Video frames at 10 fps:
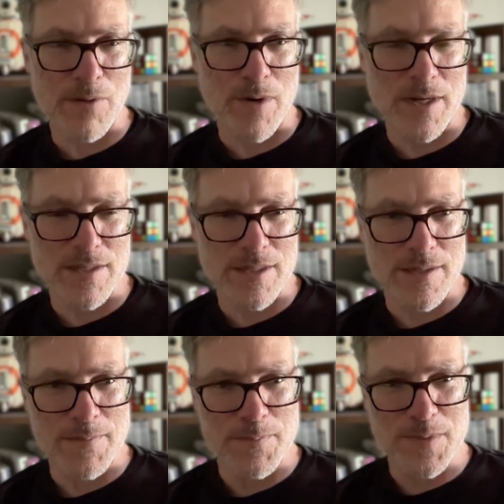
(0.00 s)
that wanted
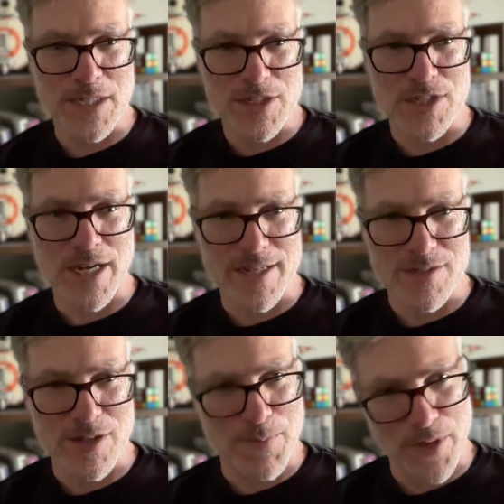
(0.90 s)
to
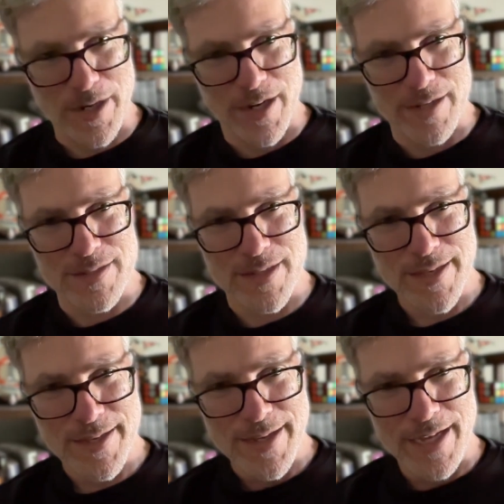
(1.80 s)
digitize their product,
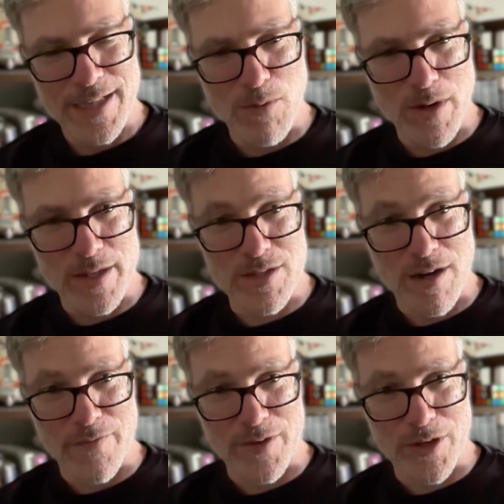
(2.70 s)
and they wanted to
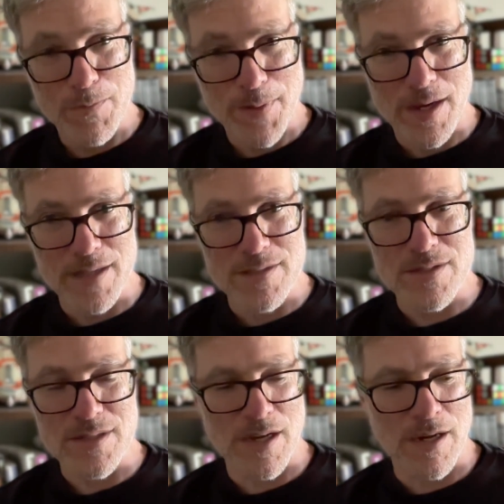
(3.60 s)
offer coupons,